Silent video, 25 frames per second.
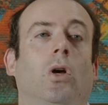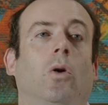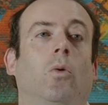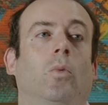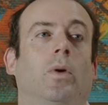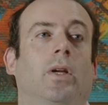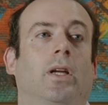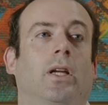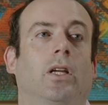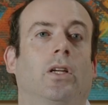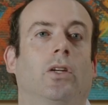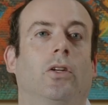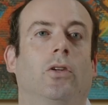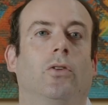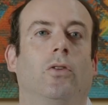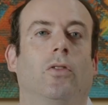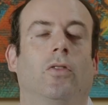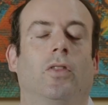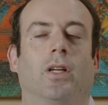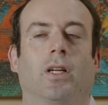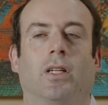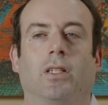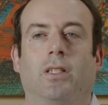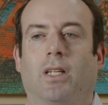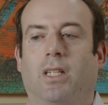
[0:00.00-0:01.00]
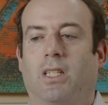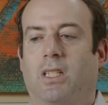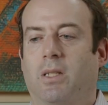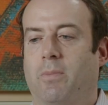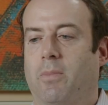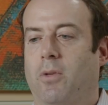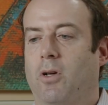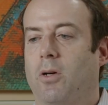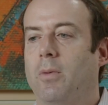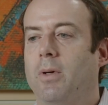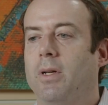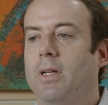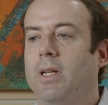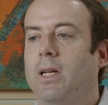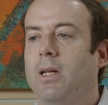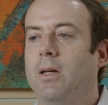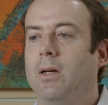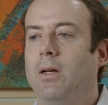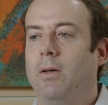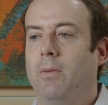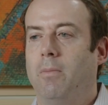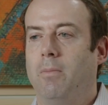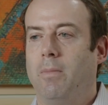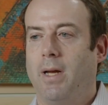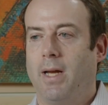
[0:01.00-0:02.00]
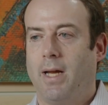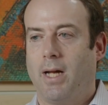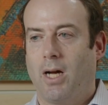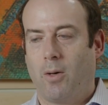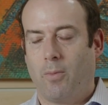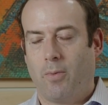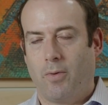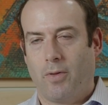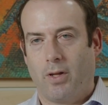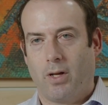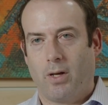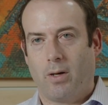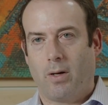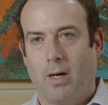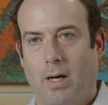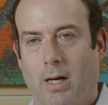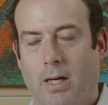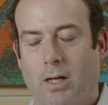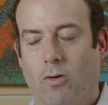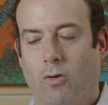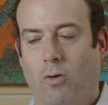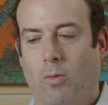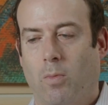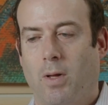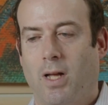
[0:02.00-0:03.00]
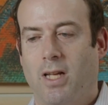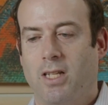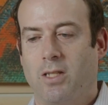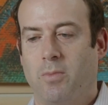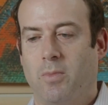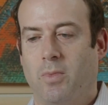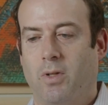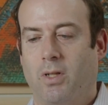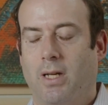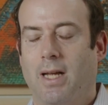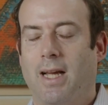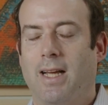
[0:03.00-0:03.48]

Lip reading: we can do things like spermidine may help with endoplasmic